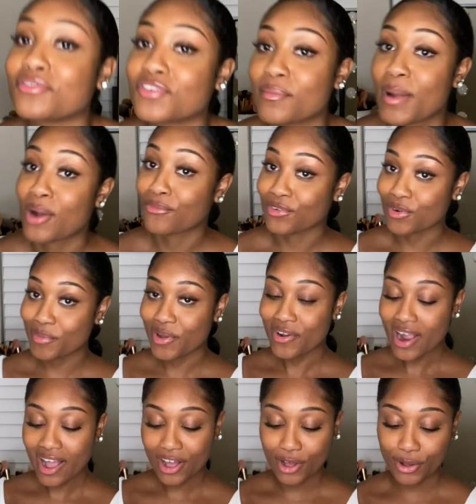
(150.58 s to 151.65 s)
for my room here
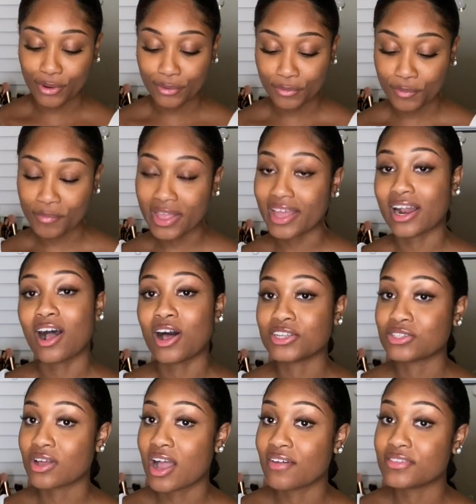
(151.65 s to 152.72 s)
at home and I
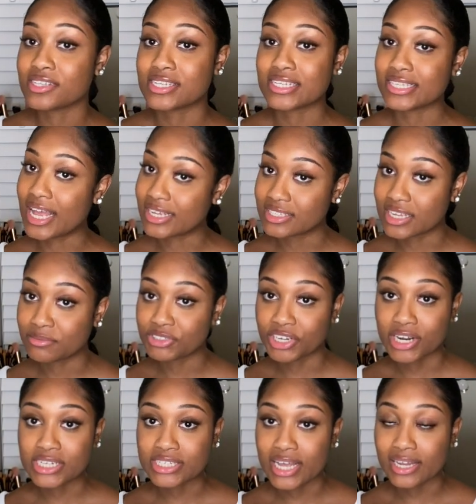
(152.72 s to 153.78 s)
also have this exact same chair
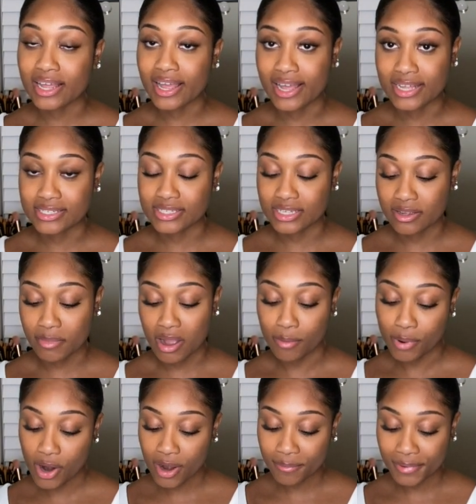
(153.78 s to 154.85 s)
in Tallahassee in my
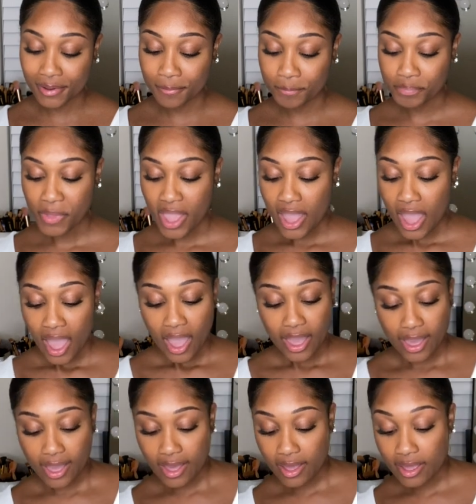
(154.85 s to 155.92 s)
apartment
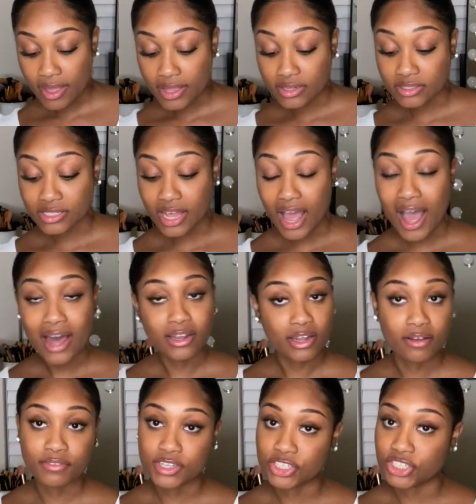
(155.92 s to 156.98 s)
and I
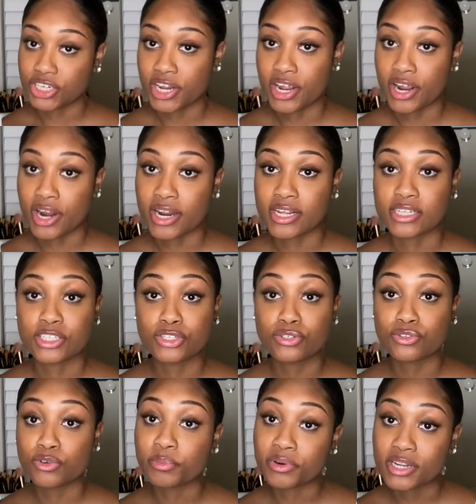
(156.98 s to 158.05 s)
love this chair. It's
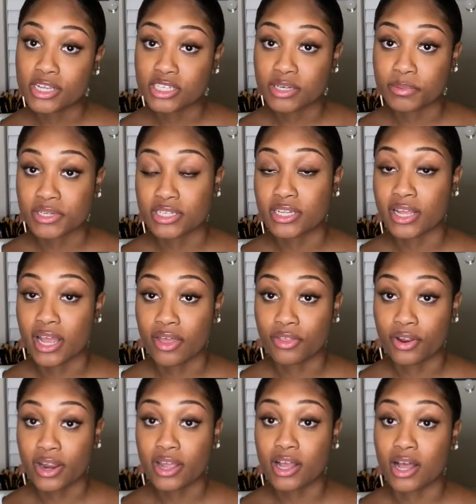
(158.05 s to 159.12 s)
super easy to put together.
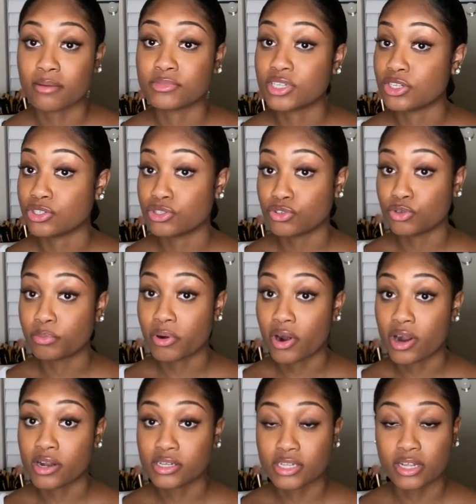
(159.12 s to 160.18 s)
It comes in two
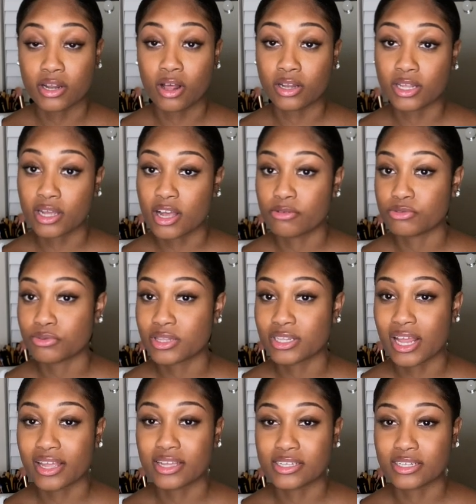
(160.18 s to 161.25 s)
parts and all it comes with is
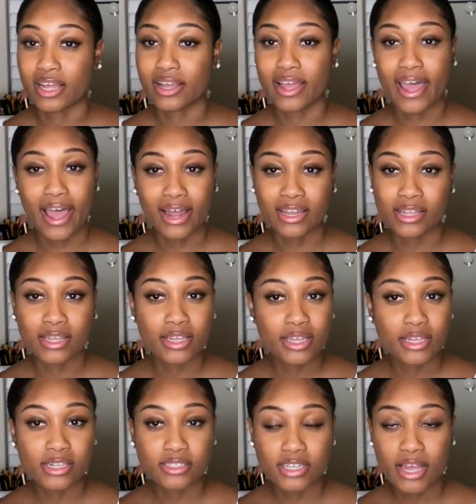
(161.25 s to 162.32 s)
like, it's like an Allen
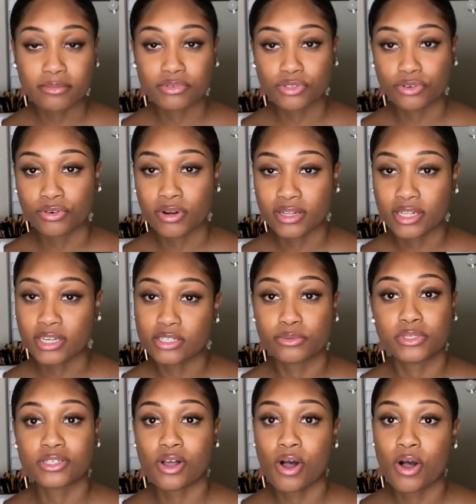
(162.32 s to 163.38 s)
key type screw. I think that's what
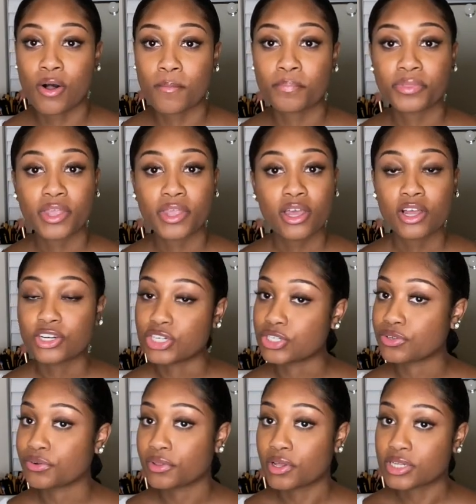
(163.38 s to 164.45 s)
it's called. Just
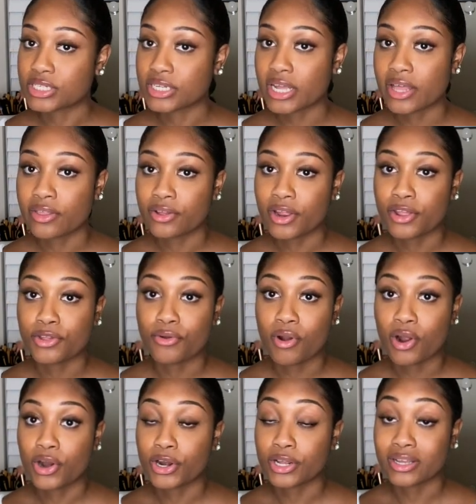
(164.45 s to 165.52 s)
screw those together and you
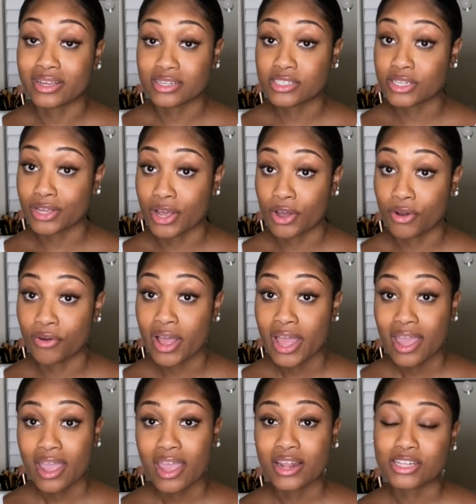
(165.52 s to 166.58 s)
are good to go.
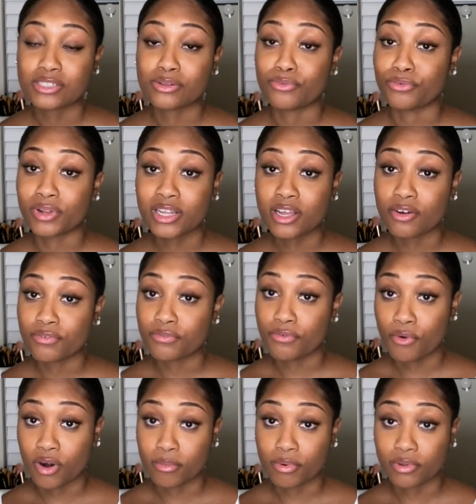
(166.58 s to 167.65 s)
And it's really
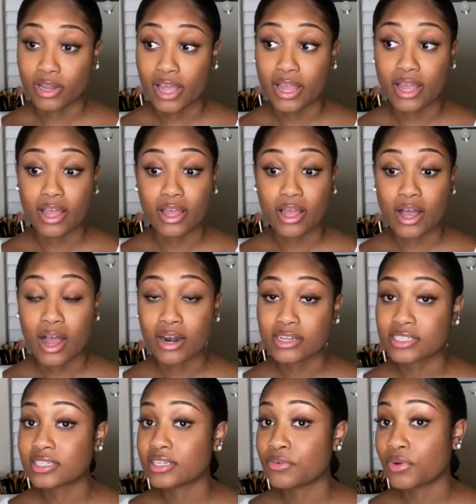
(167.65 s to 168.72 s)
affordable. Like,
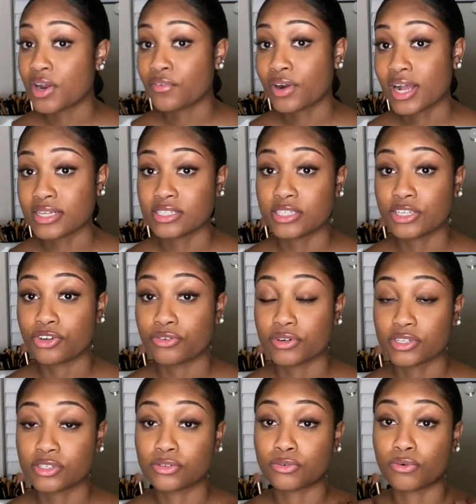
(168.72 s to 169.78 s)
honestly, whenever I see
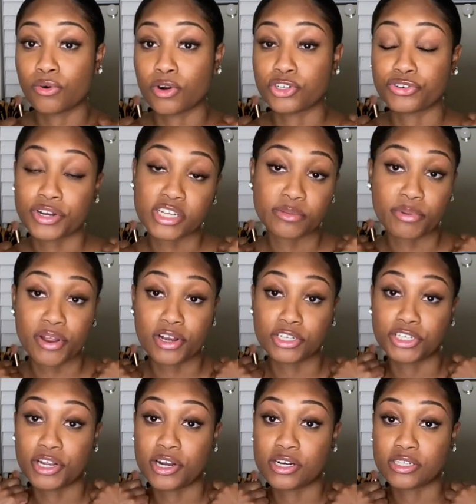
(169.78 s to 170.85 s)
crystal or transparent
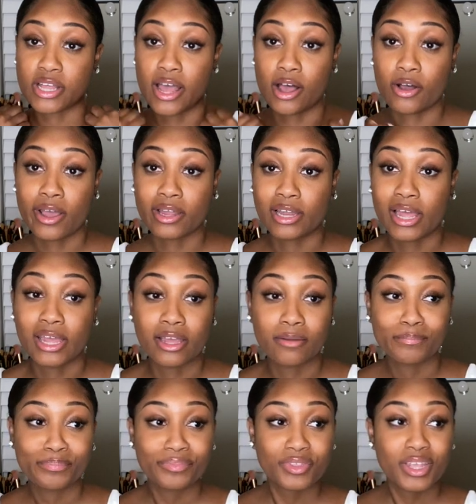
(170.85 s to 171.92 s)
chairs out at like
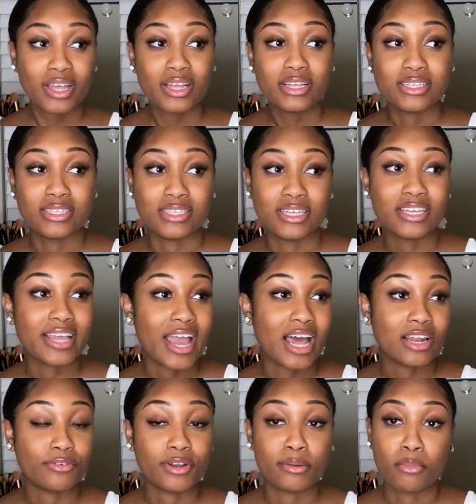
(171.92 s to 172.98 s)
Z
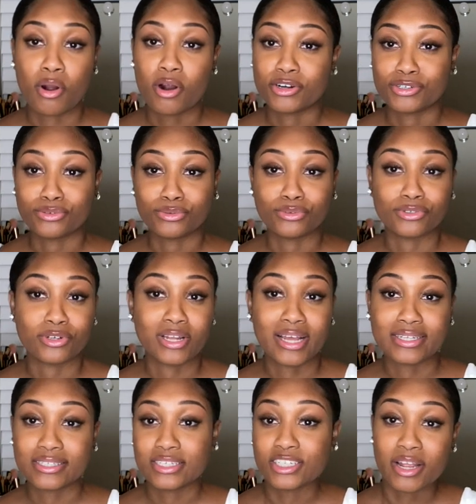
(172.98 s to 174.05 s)
Gallery, Marshalls, or like
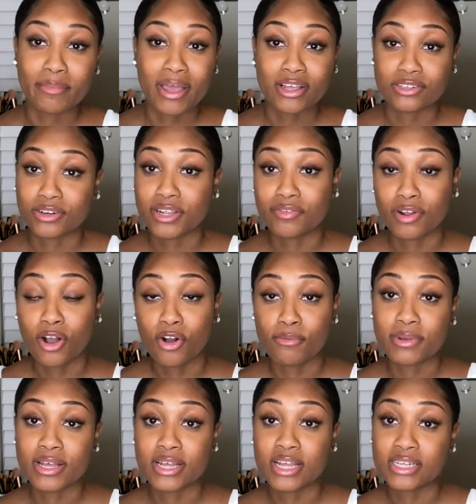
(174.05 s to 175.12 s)
TJ Maxx, or even Home
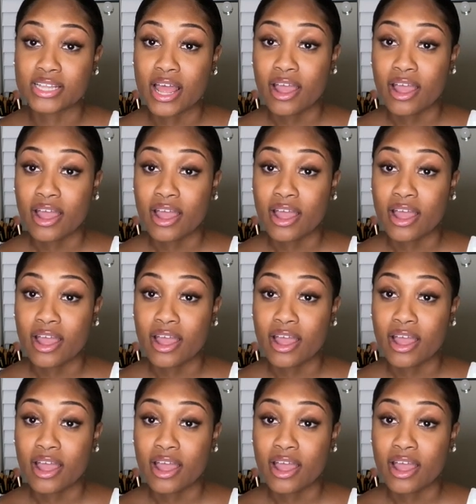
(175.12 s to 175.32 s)
Goods,